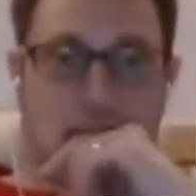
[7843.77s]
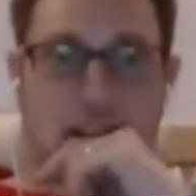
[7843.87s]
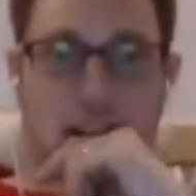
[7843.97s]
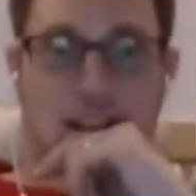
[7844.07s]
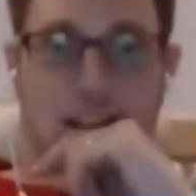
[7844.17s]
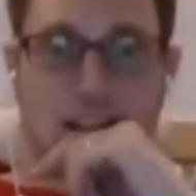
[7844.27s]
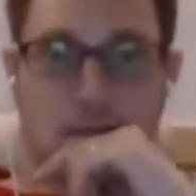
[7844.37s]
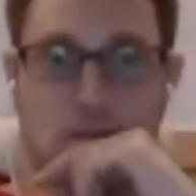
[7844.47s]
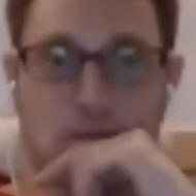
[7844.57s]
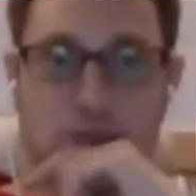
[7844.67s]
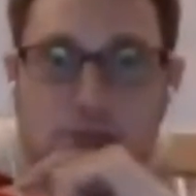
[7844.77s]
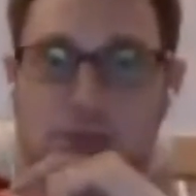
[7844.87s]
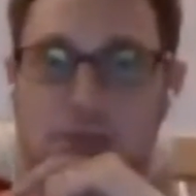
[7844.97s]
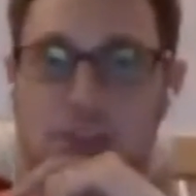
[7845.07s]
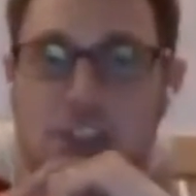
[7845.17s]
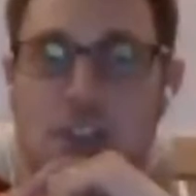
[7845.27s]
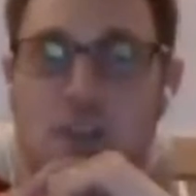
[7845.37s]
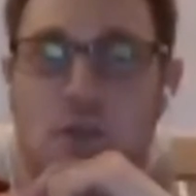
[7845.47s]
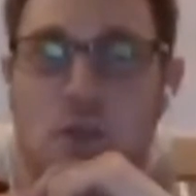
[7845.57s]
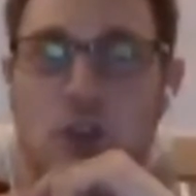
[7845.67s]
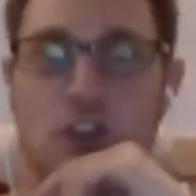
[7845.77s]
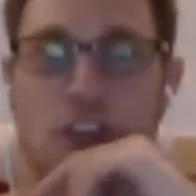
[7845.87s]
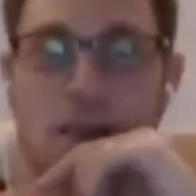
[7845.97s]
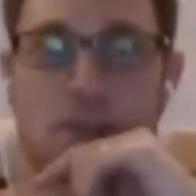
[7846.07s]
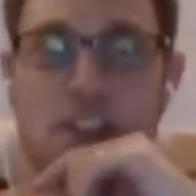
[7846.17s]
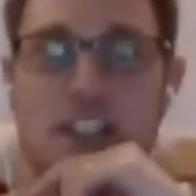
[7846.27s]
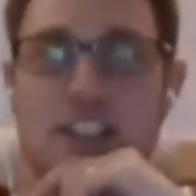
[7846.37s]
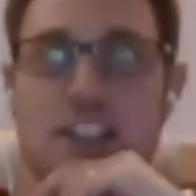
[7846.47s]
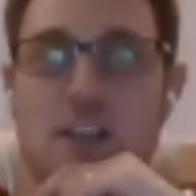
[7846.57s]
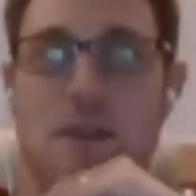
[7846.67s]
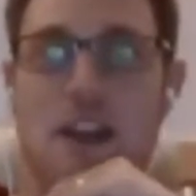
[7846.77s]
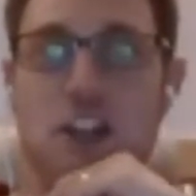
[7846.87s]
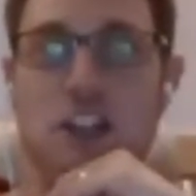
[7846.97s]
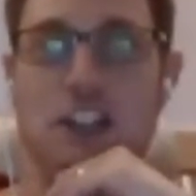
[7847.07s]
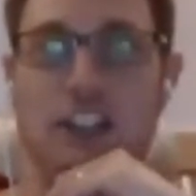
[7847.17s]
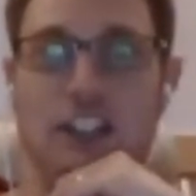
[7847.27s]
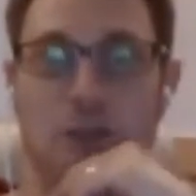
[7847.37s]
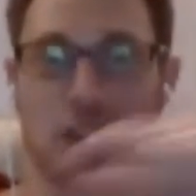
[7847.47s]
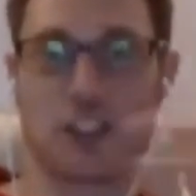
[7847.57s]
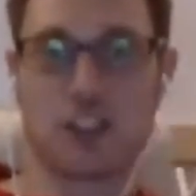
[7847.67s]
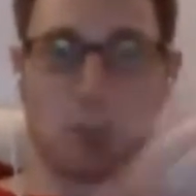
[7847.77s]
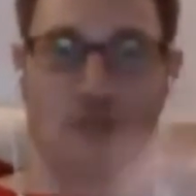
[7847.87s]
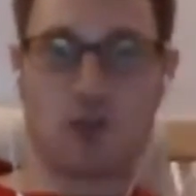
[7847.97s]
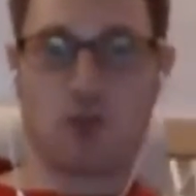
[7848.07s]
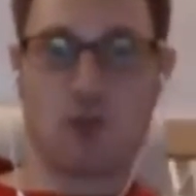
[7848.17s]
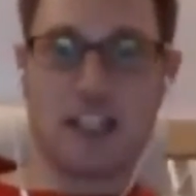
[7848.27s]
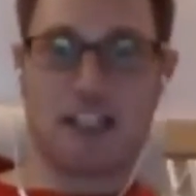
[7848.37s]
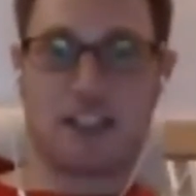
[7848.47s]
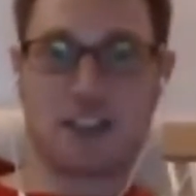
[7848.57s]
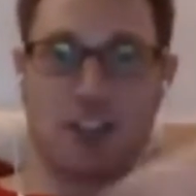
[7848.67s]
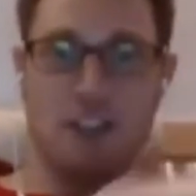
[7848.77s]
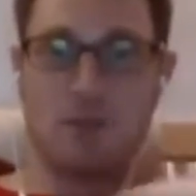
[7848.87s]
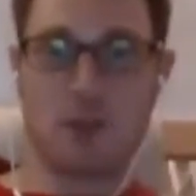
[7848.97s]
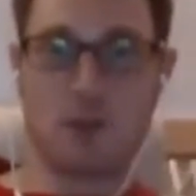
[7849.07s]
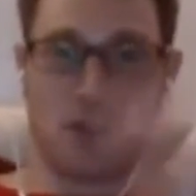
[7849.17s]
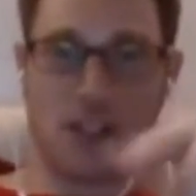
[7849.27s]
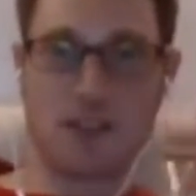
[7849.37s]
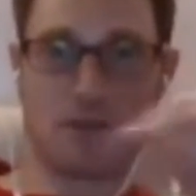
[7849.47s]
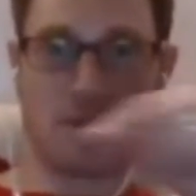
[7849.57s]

So I've put trapped interdimensionally, which is your weird time loop thing.